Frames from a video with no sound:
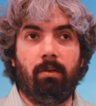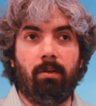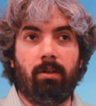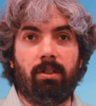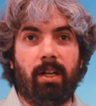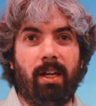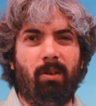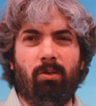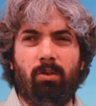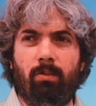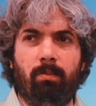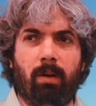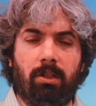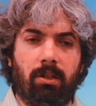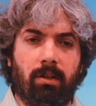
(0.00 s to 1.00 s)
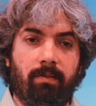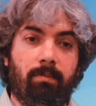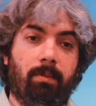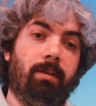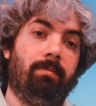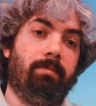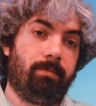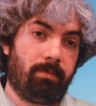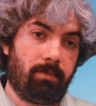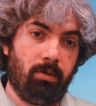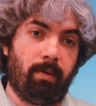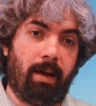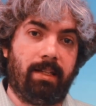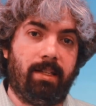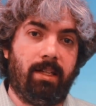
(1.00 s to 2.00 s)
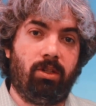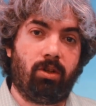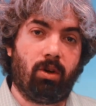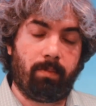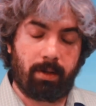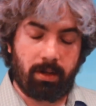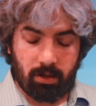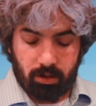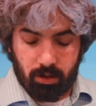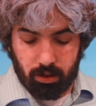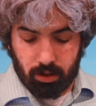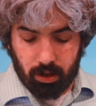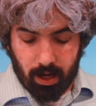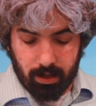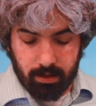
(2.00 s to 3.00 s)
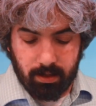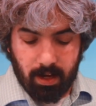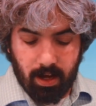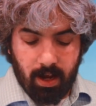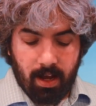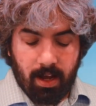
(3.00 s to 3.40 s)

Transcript: which they don't do much of, but you might see it show up on your search logs.